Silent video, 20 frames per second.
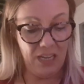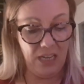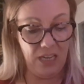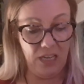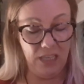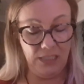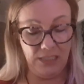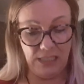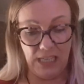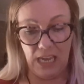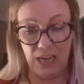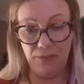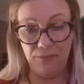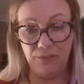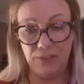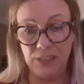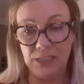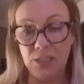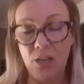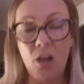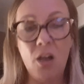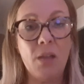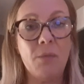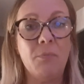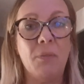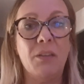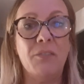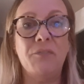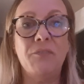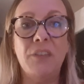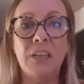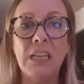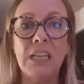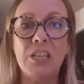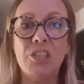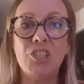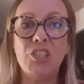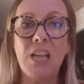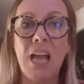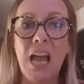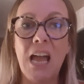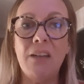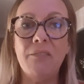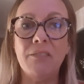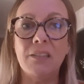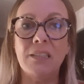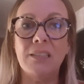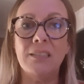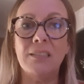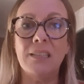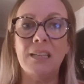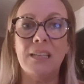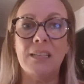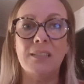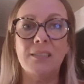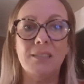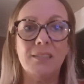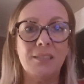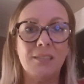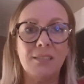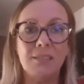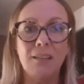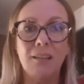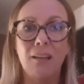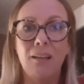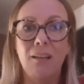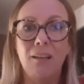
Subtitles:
And every time I finished having this,